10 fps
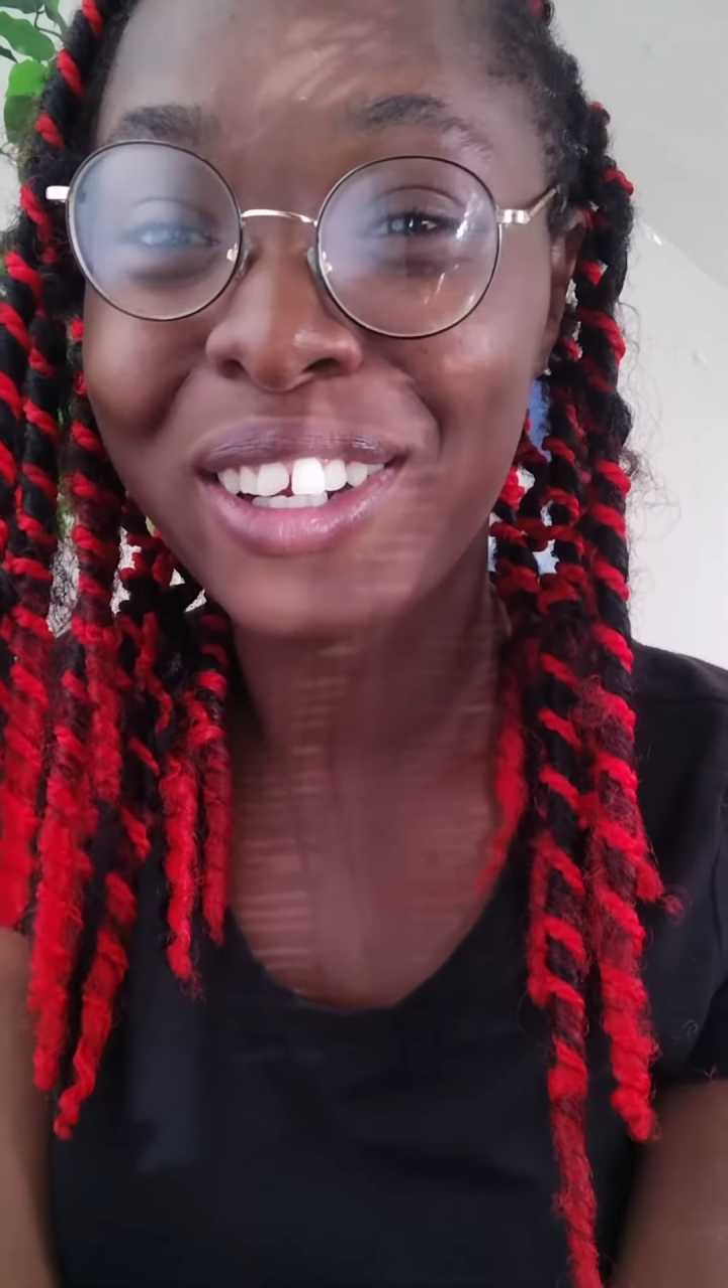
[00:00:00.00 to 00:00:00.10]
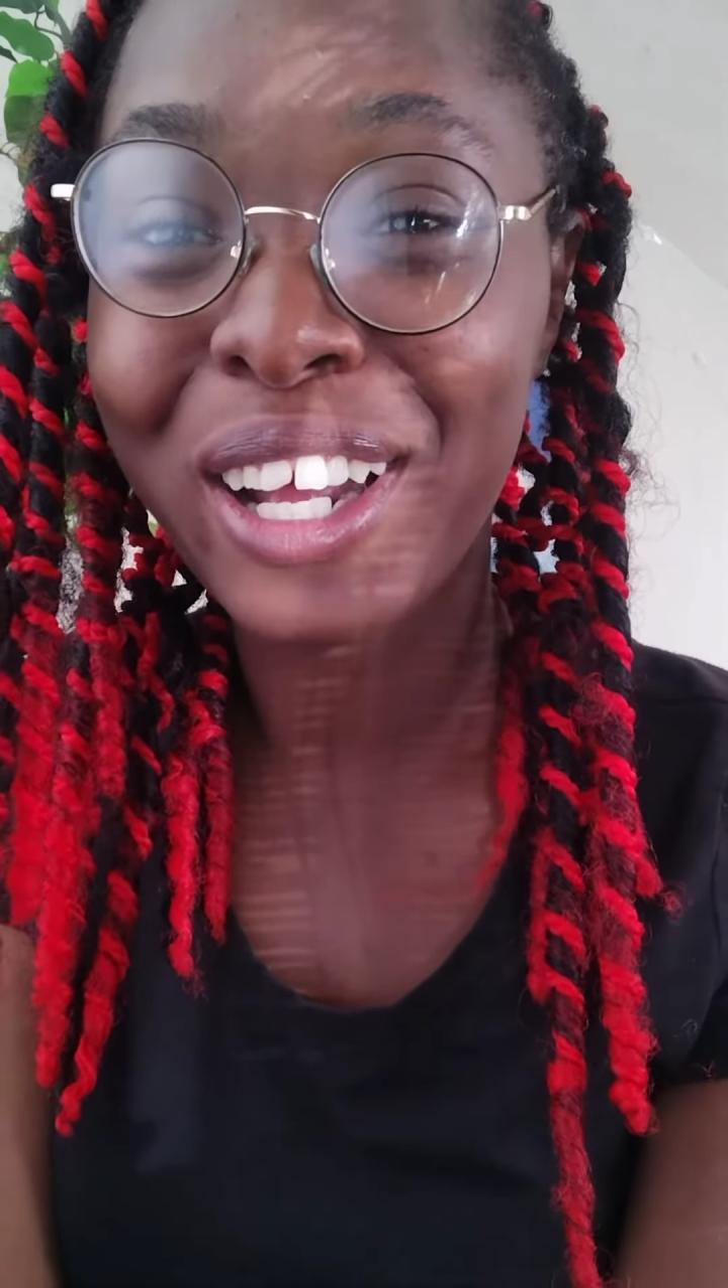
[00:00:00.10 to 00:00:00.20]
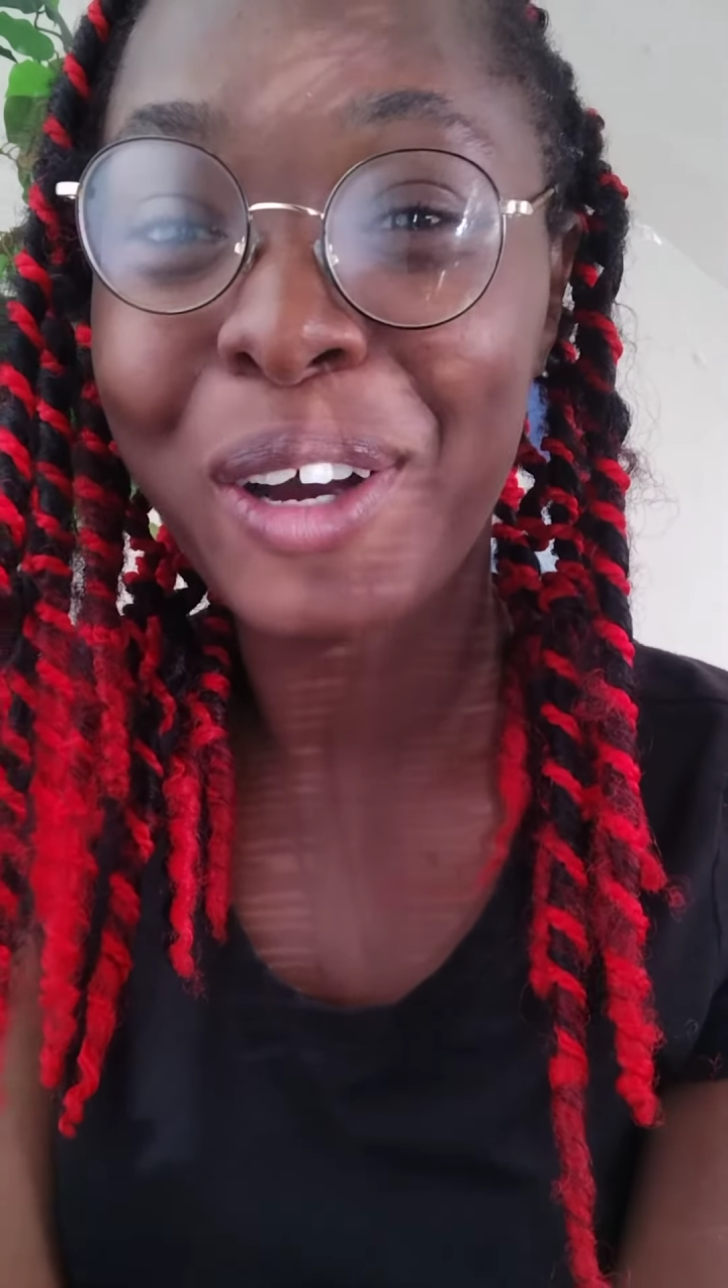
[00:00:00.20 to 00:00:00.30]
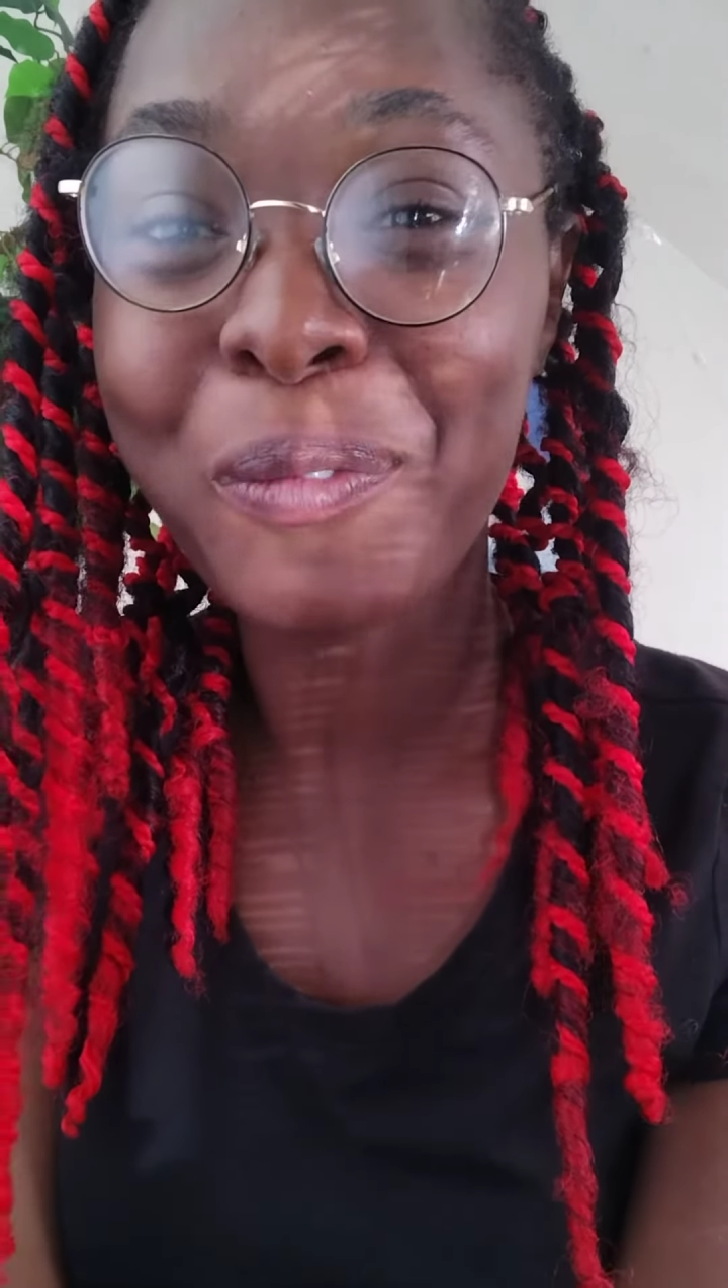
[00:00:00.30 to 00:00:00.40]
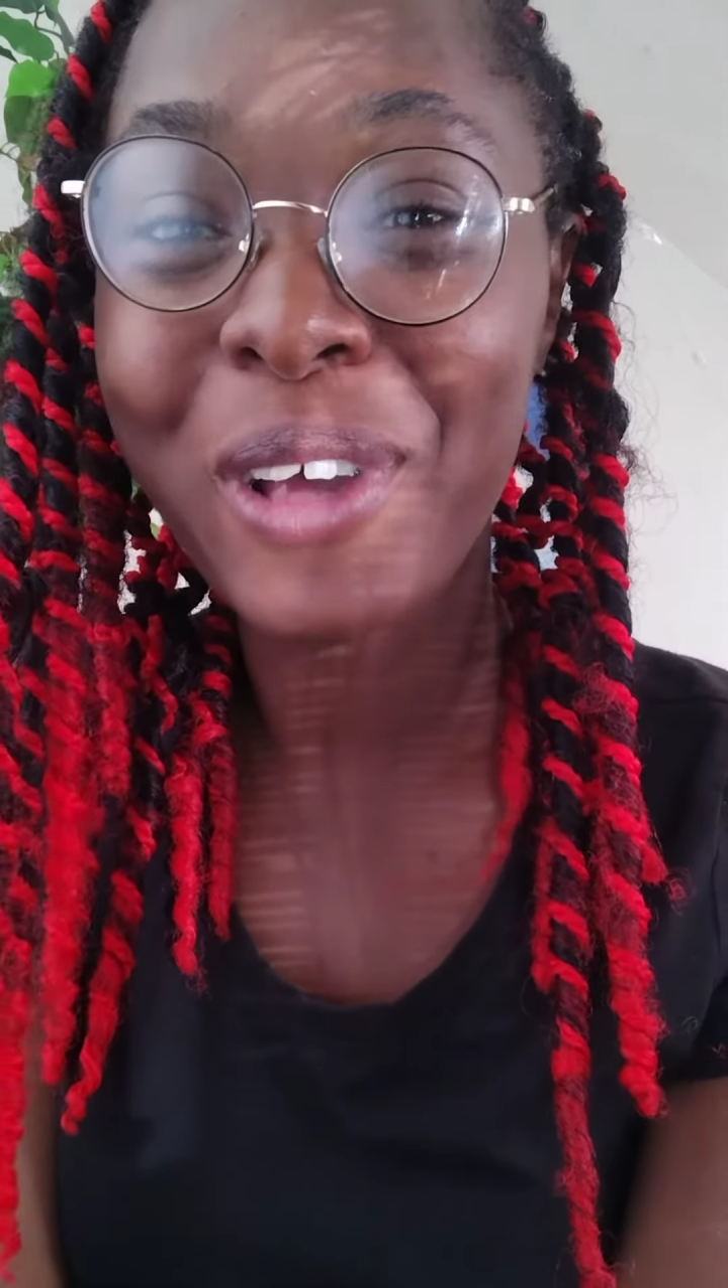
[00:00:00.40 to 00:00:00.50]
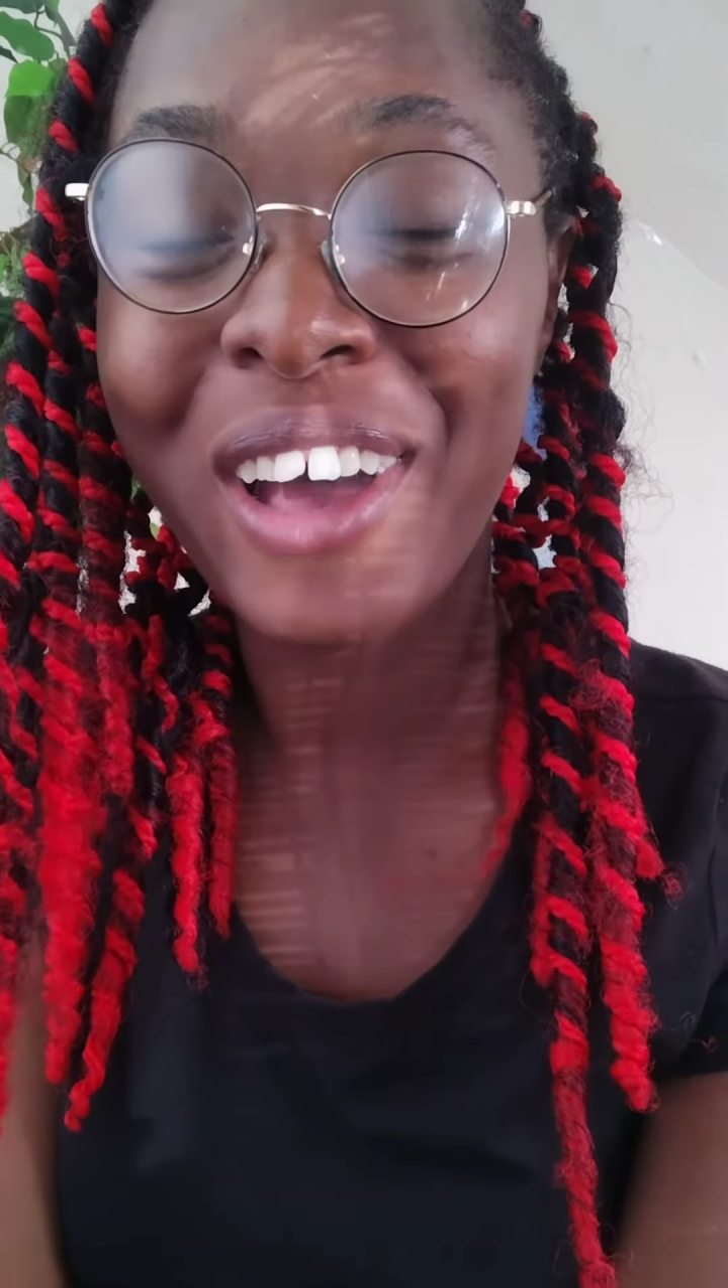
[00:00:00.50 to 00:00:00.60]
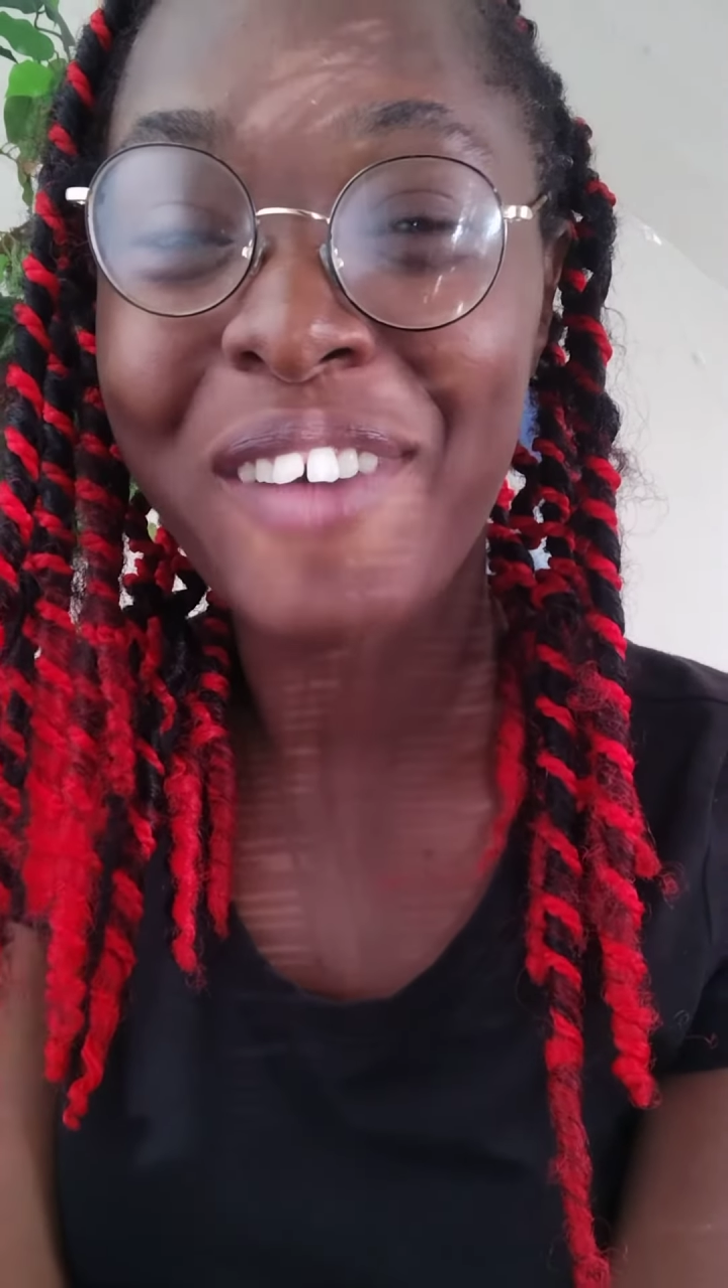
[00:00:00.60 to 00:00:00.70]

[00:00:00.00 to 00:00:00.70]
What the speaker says: and I hope y'all